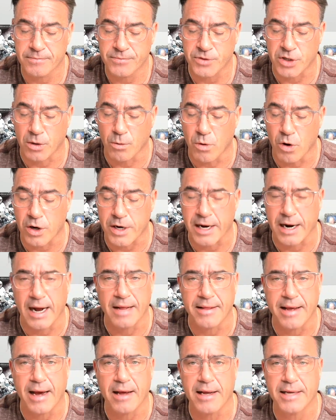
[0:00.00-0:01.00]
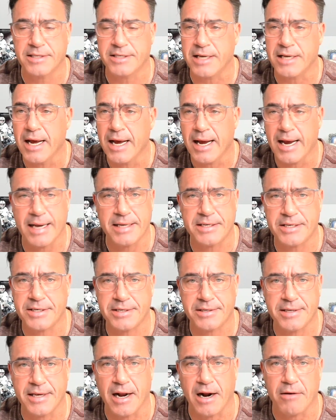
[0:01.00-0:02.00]
They're working on that. It's
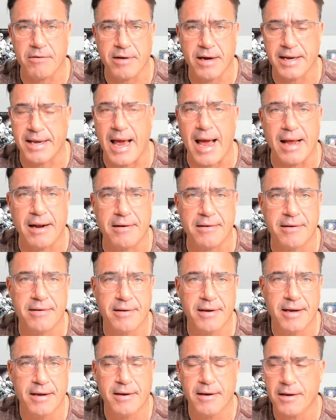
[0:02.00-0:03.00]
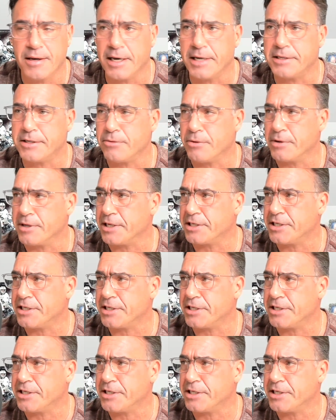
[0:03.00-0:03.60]
in the can. It's